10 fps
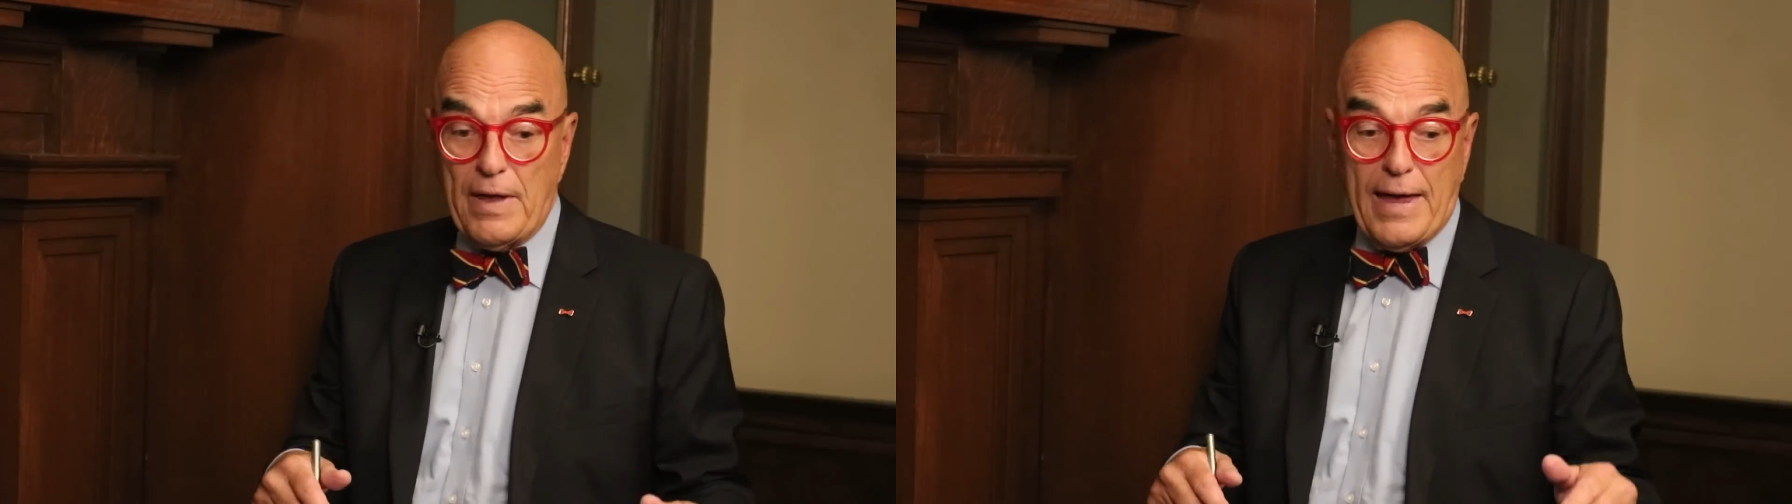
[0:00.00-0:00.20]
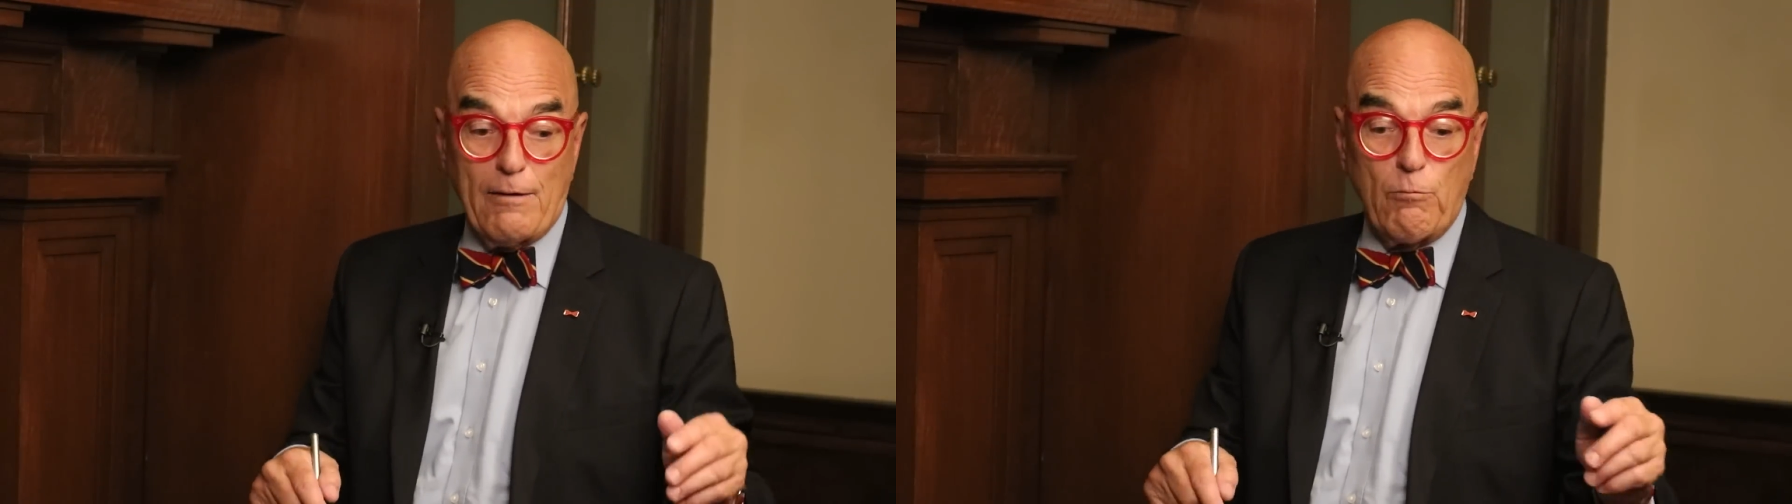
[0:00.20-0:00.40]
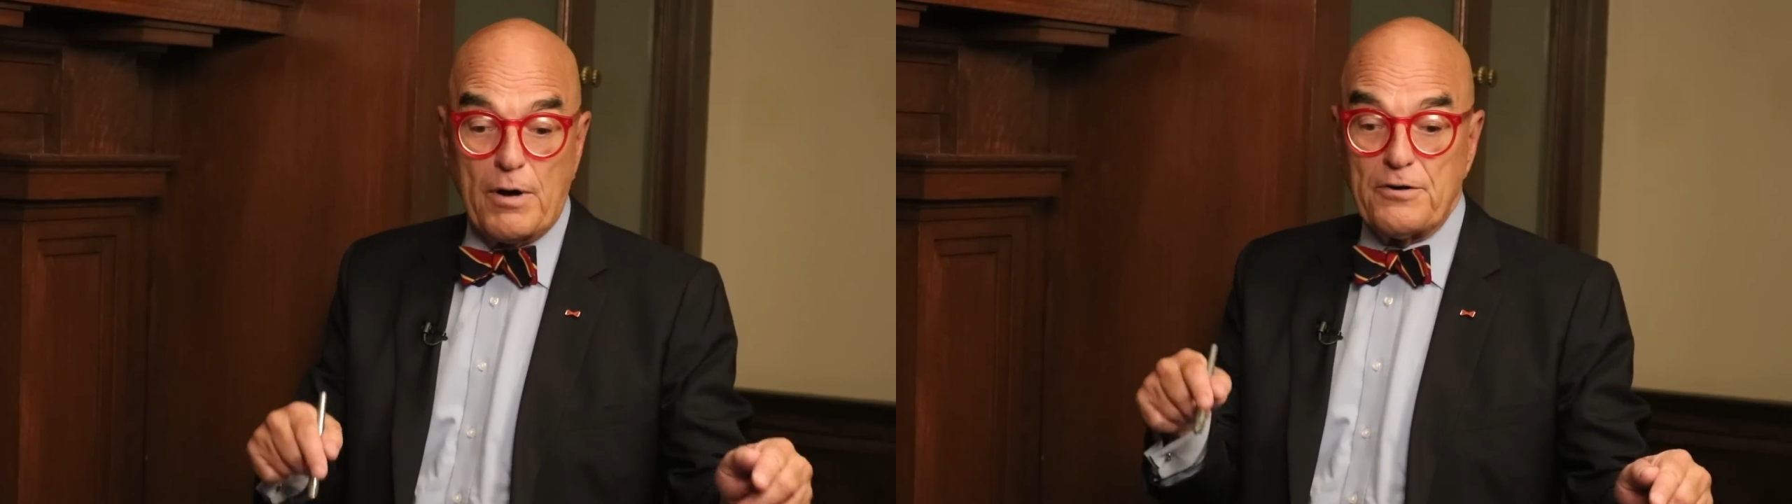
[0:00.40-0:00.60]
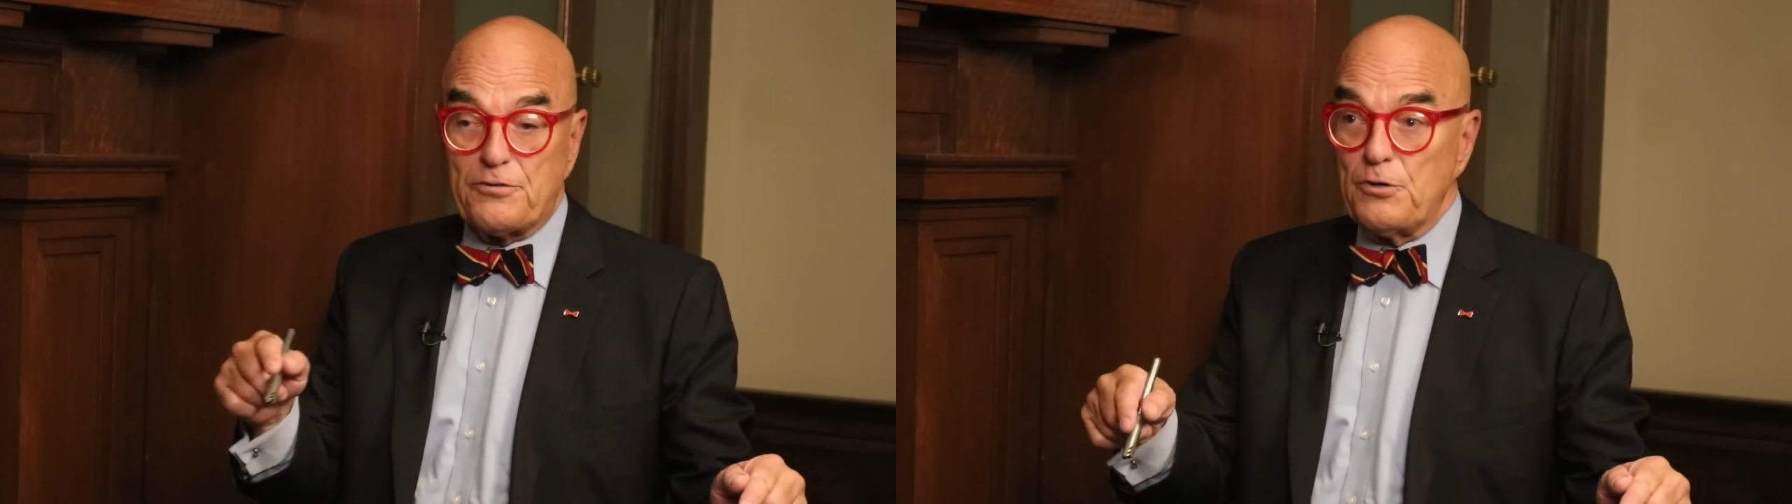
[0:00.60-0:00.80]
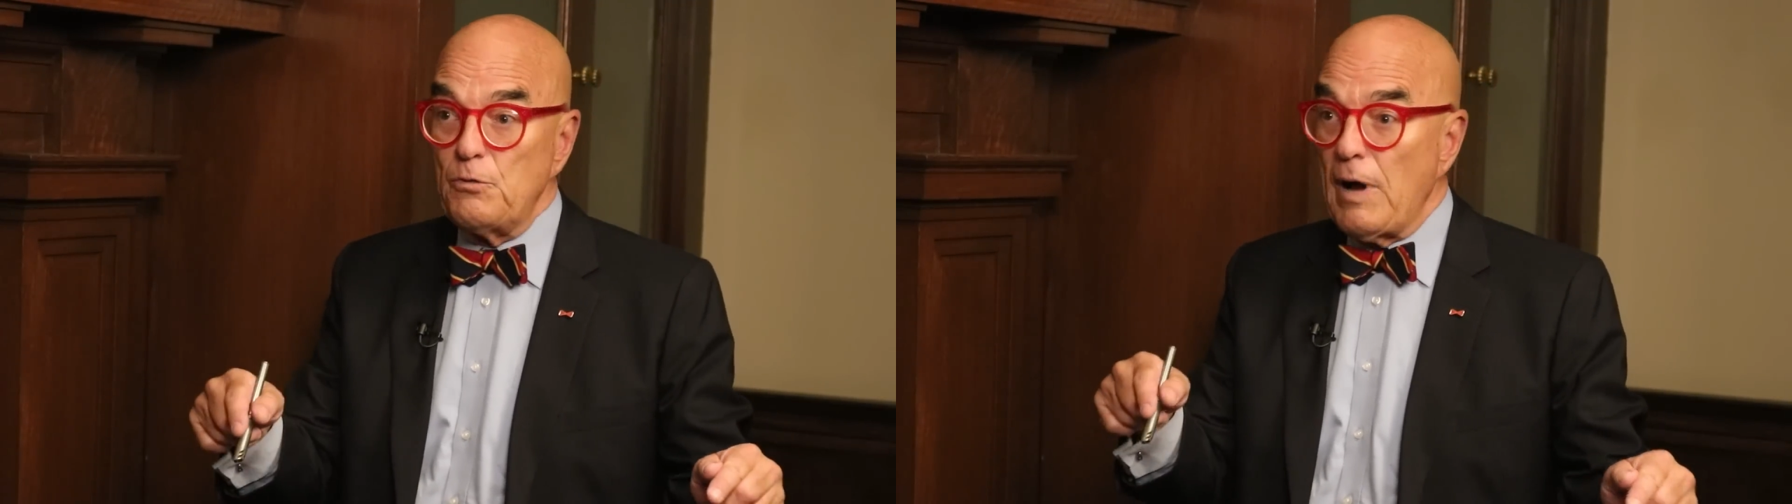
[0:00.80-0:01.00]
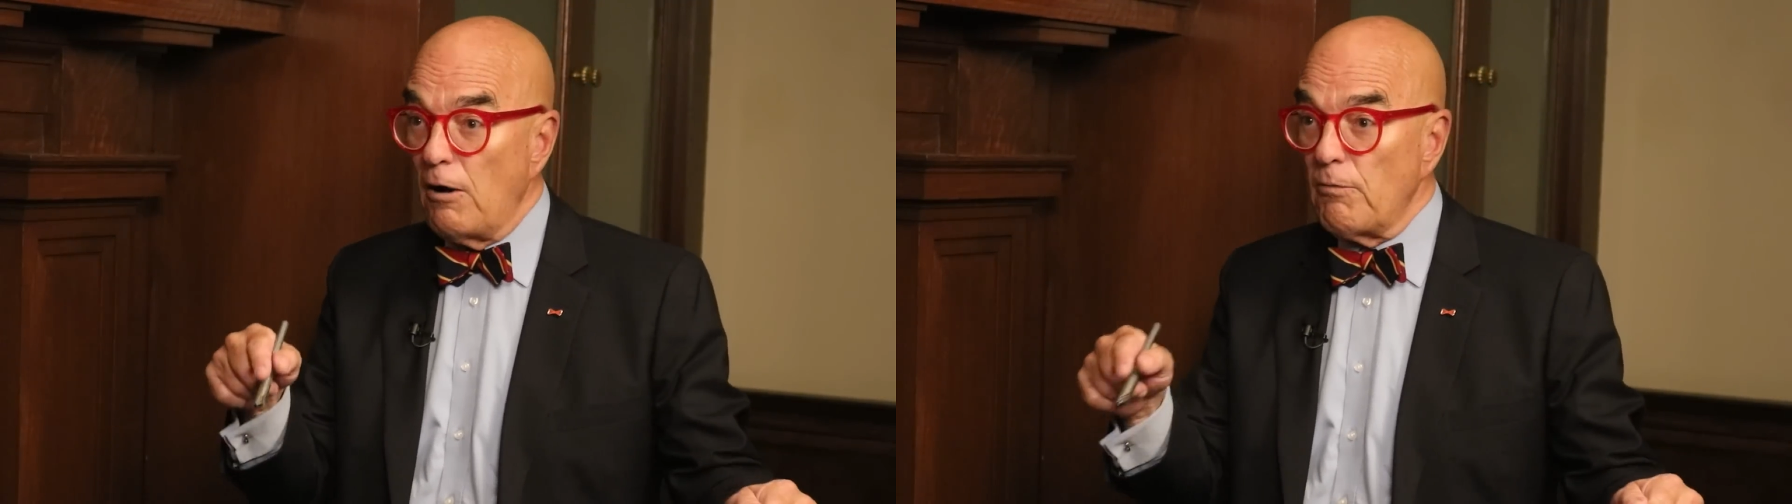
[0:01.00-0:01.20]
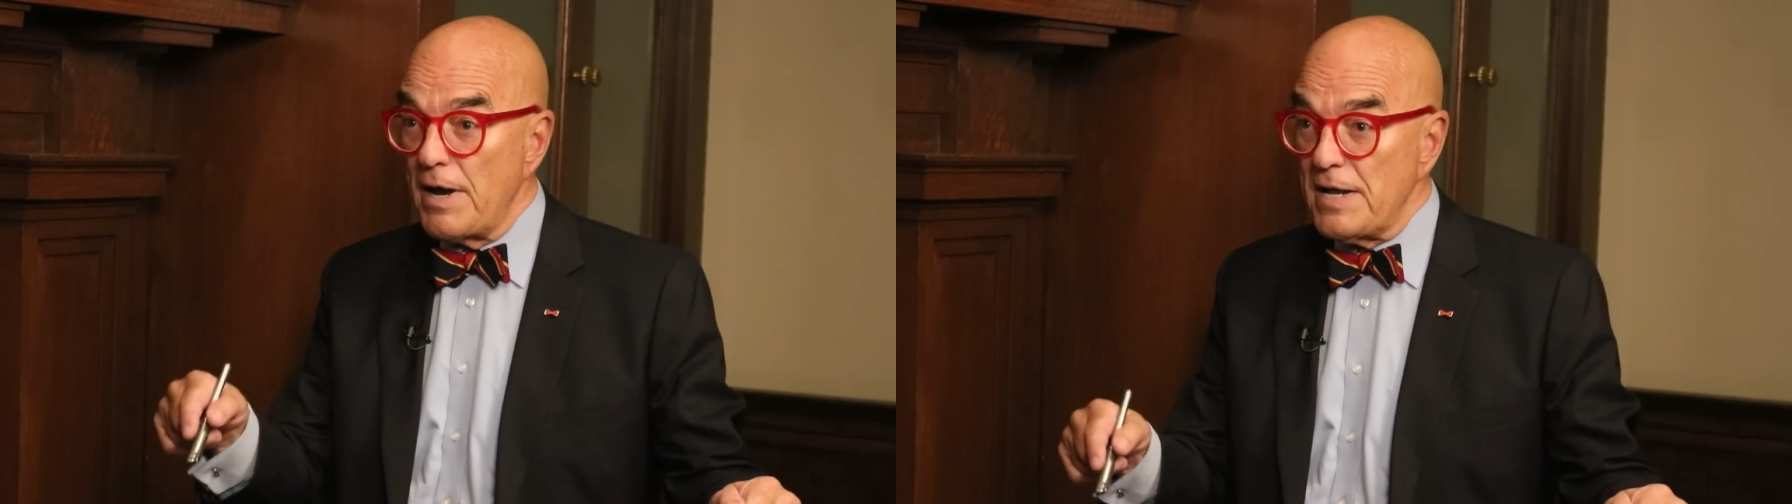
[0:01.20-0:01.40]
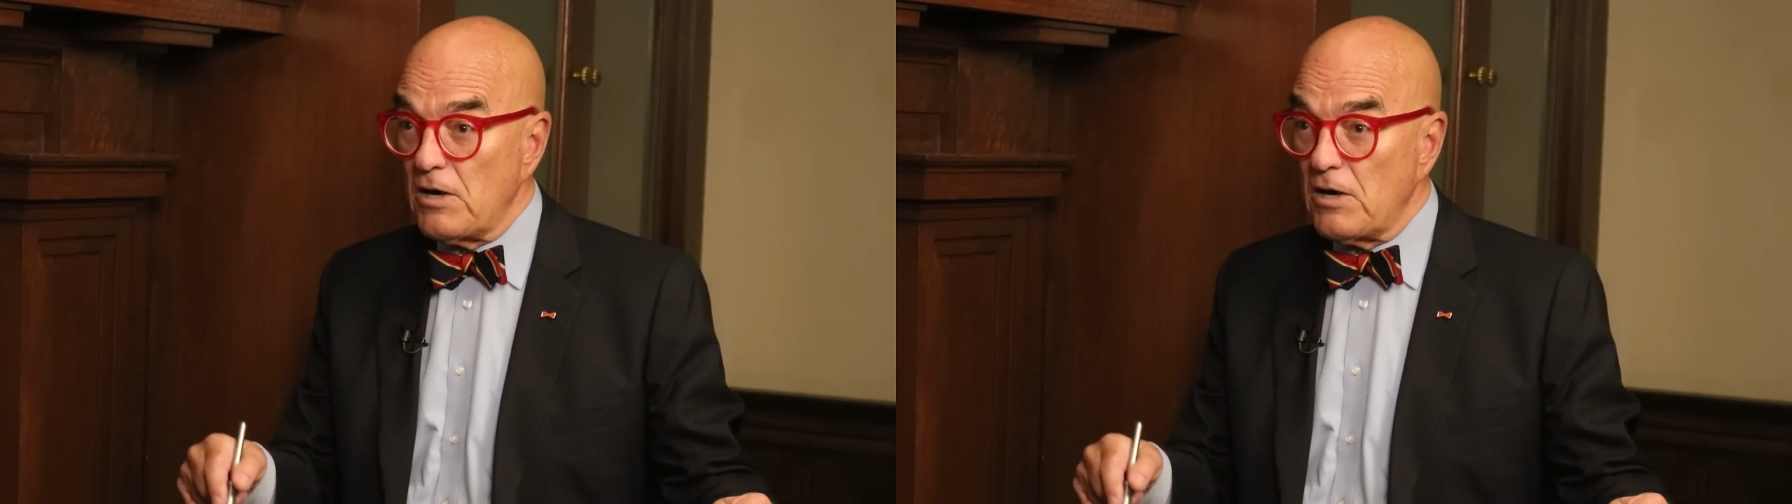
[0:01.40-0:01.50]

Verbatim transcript: and one or two outriding